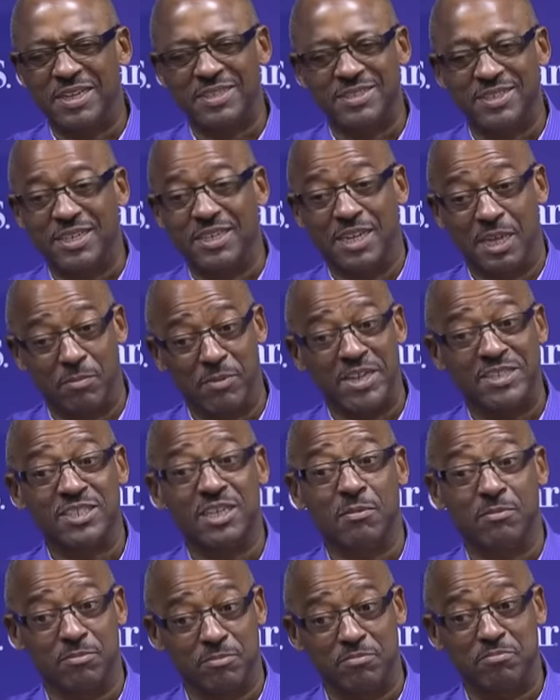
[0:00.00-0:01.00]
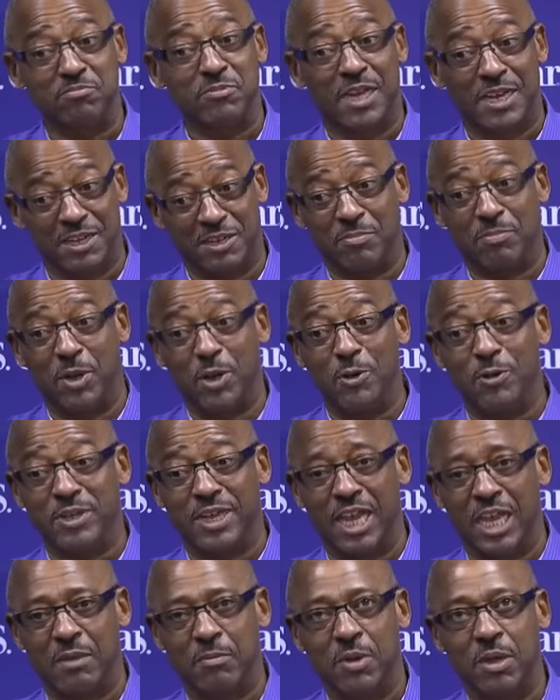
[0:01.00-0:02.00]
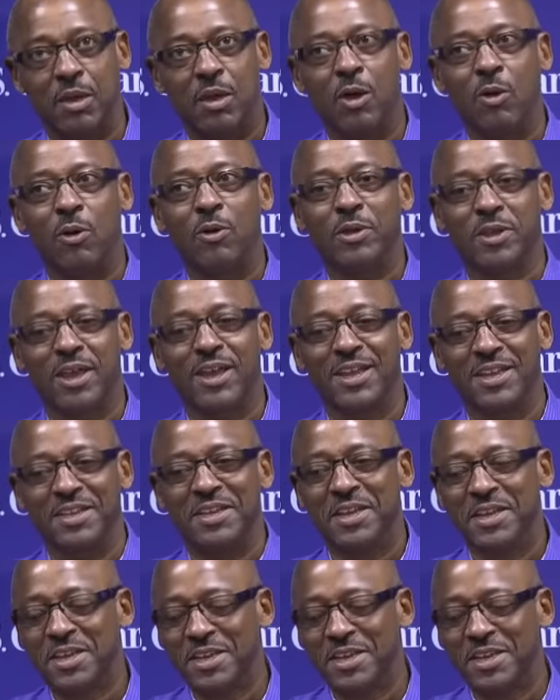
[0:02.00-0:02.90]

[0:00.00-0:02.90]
I said, "That means I'm not in a bowl game." "Oh, okay."